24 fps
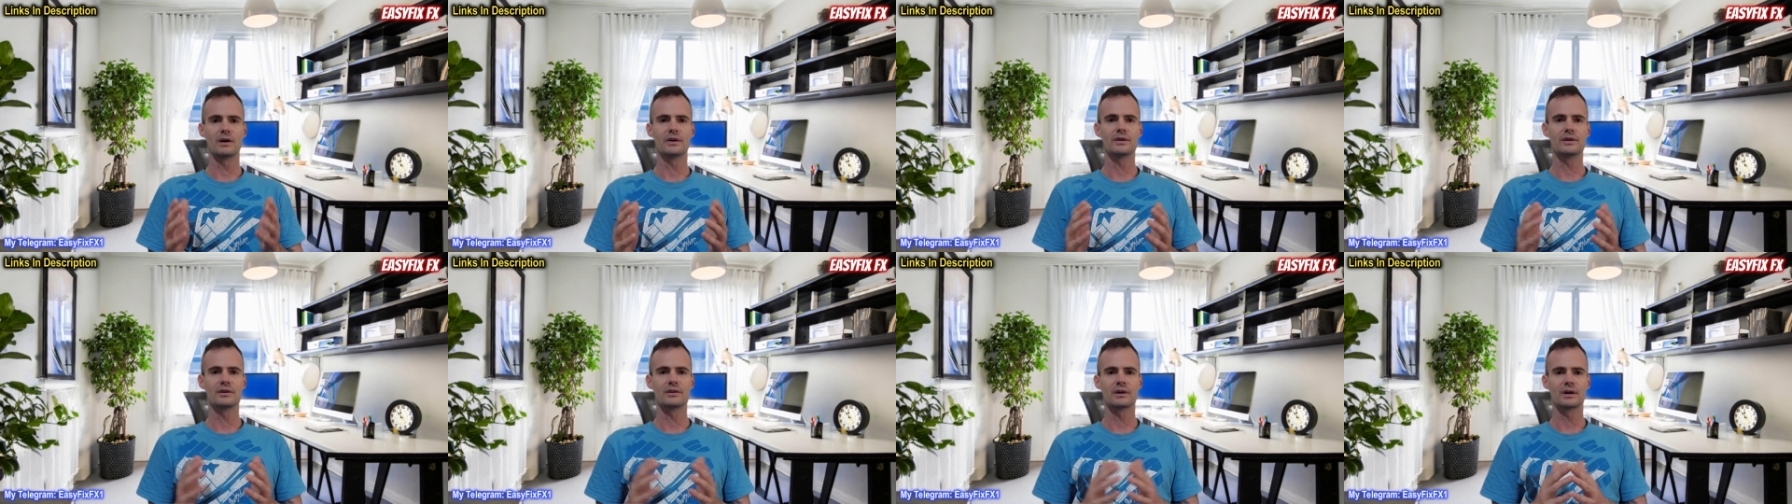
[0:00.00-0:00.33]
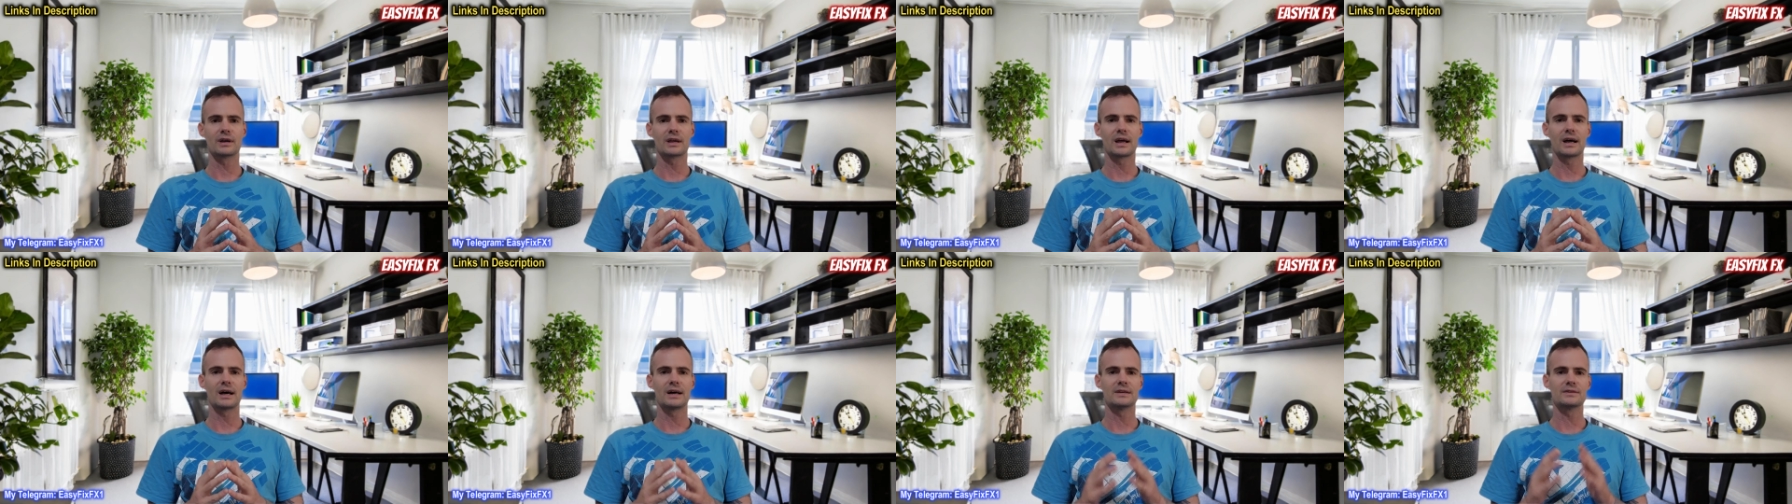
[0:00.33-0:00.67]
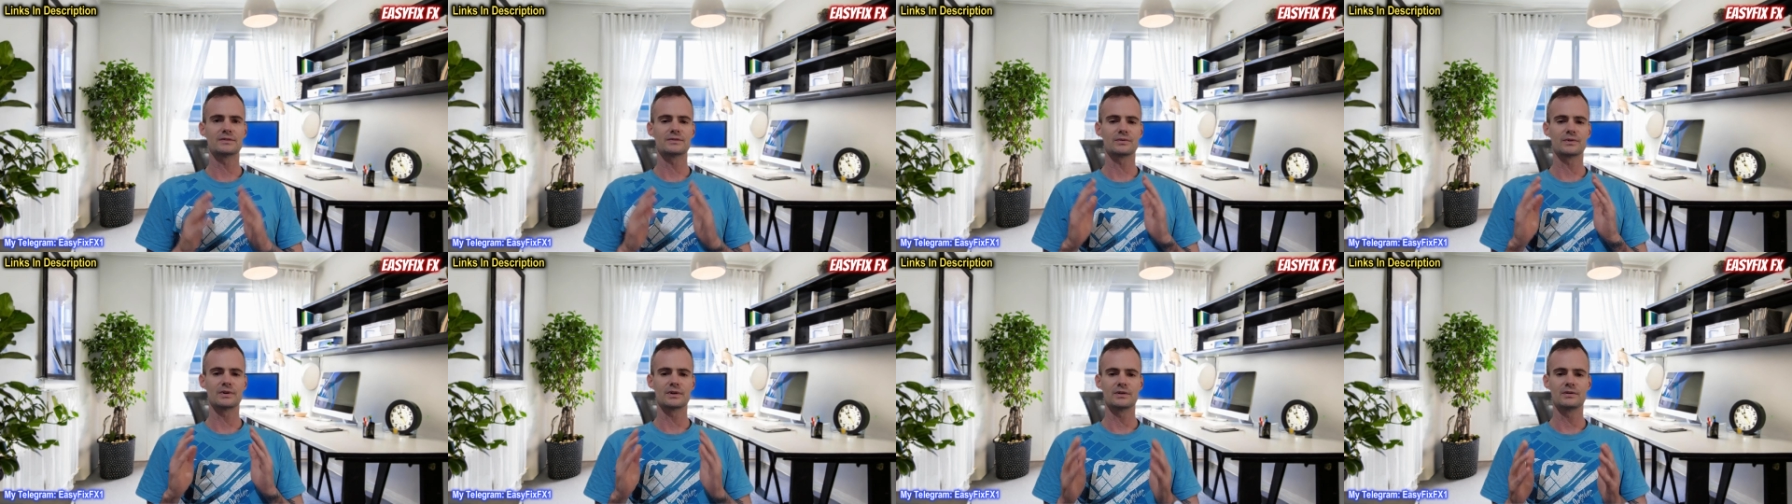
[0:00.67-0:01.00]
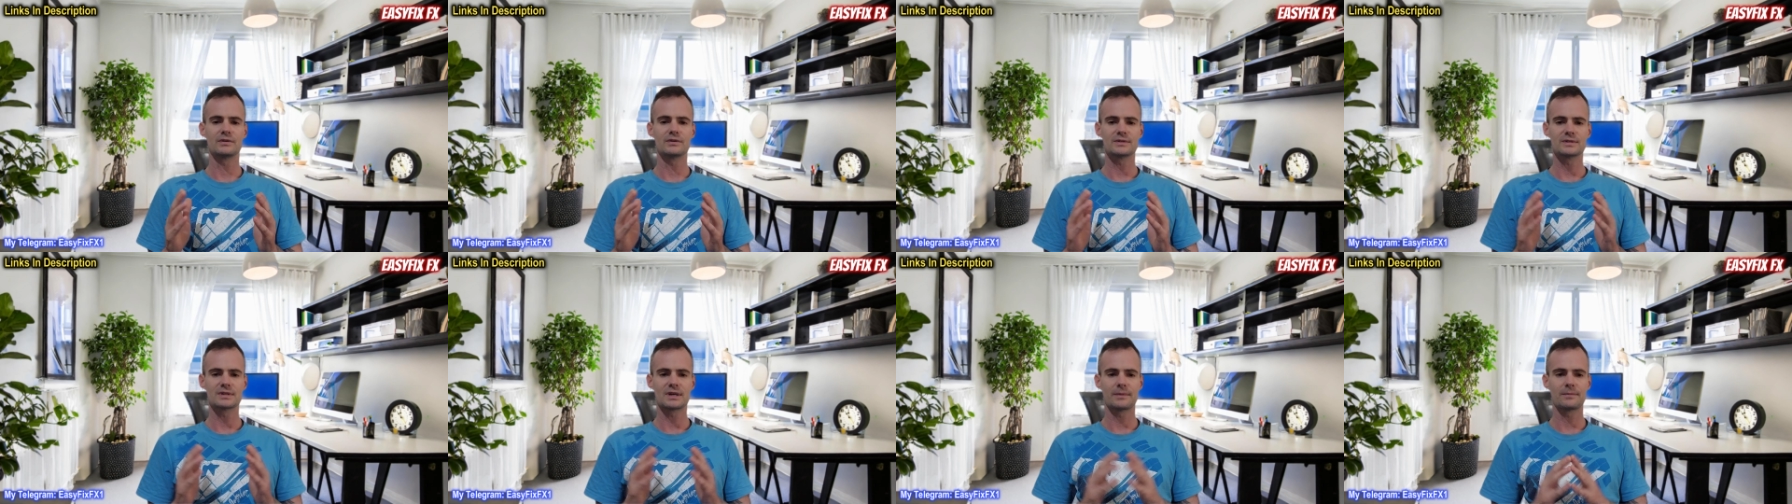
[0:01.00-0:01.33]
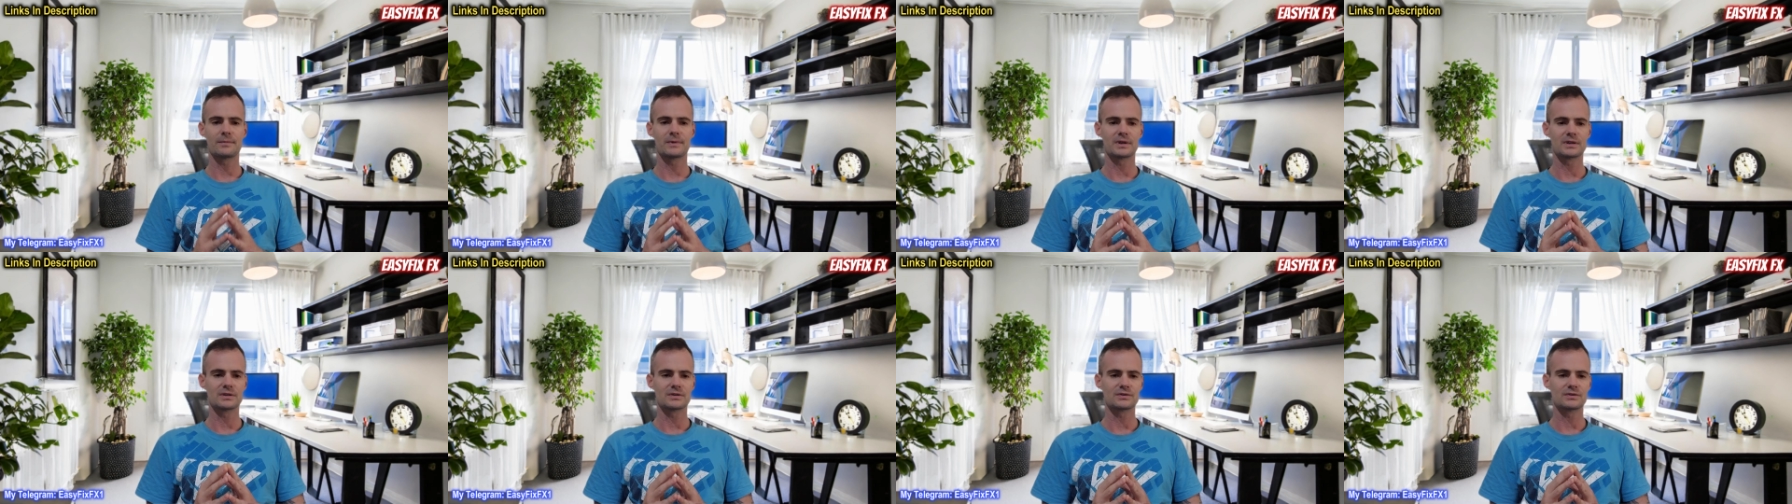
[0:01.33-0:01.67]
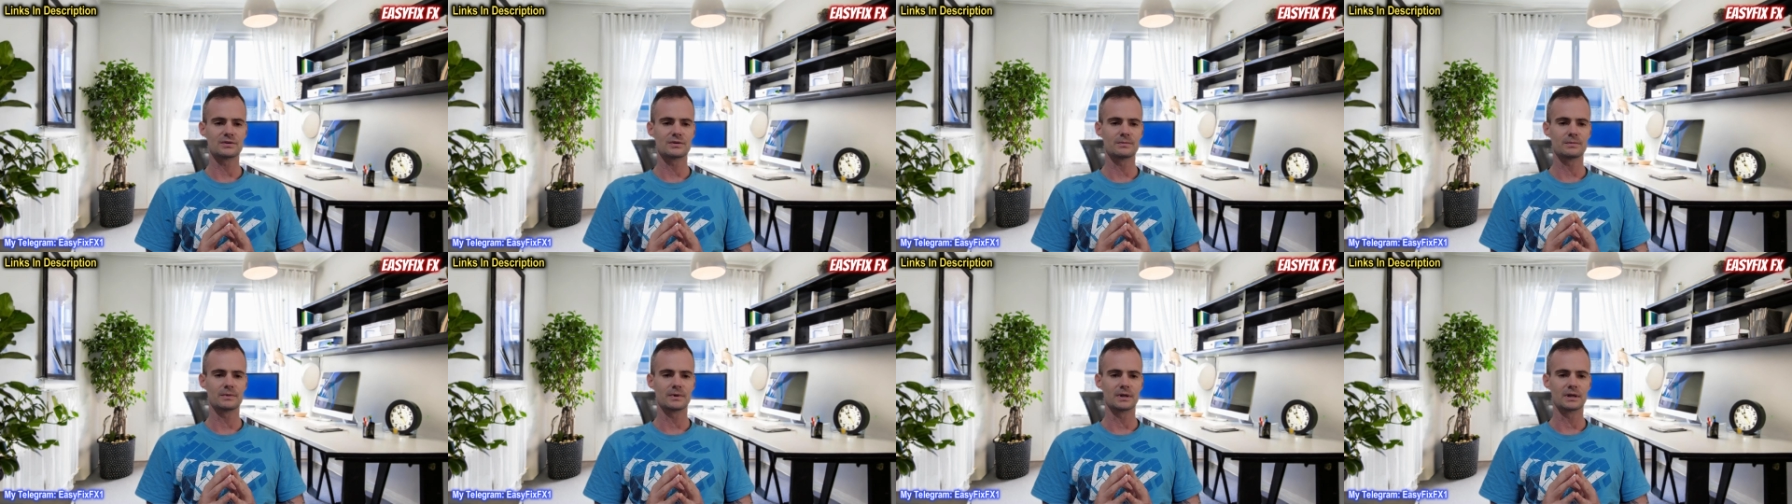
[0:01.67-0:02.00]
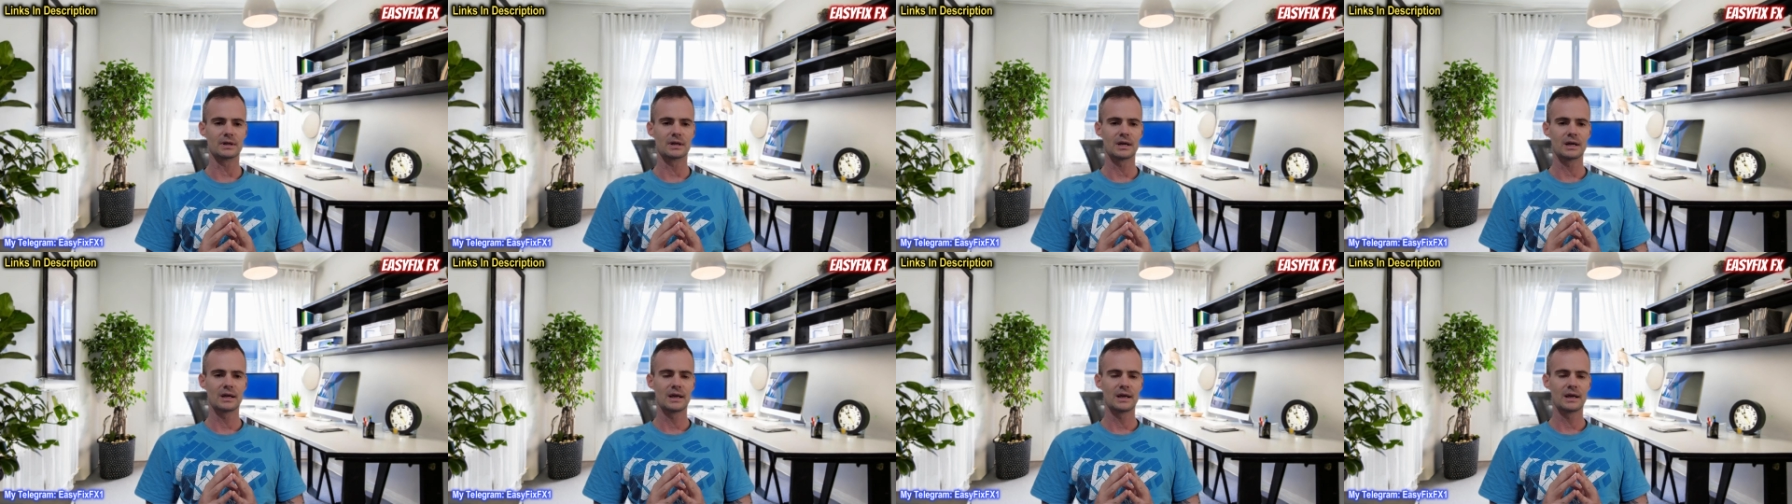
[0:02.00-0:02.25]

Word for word: your account or you do something stupid